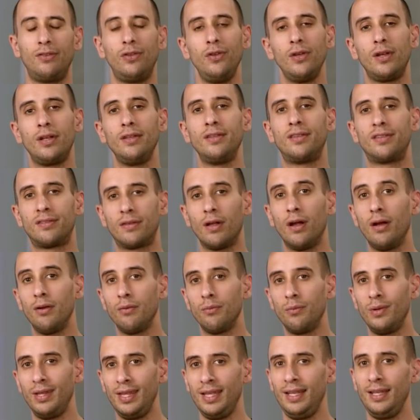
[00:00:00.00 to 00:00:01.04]
so you can start
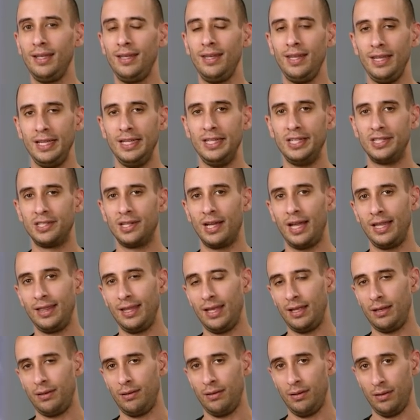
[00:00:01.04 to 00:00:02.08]
really niche and
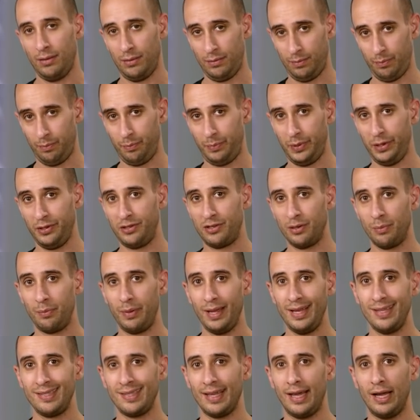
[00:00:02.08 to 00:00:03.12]
then build your
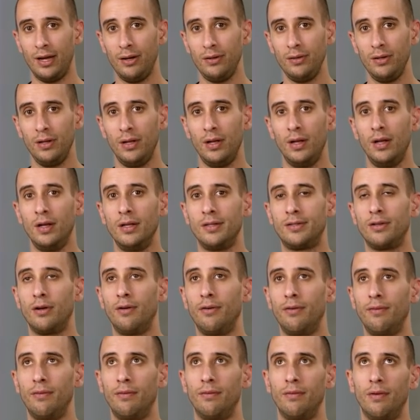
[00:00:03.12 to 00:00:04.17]
base out.
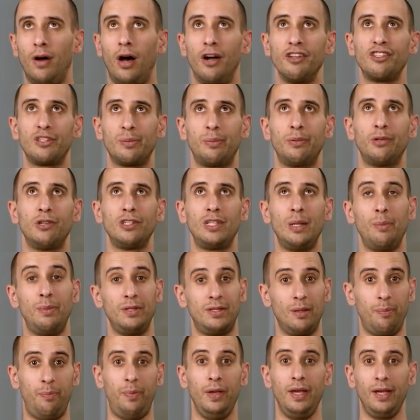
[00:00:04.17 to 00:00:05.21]
So entrepreneurship is
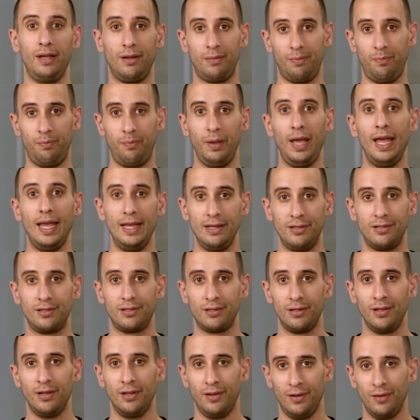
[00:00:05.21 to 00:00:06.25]
a big
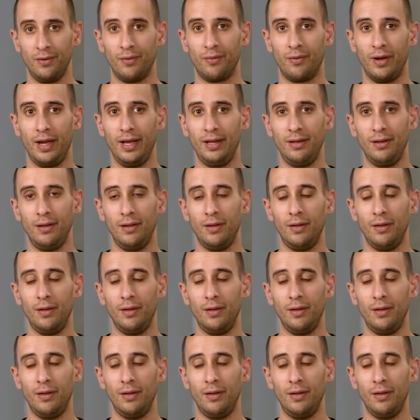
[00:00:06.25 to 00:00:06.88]
base, right?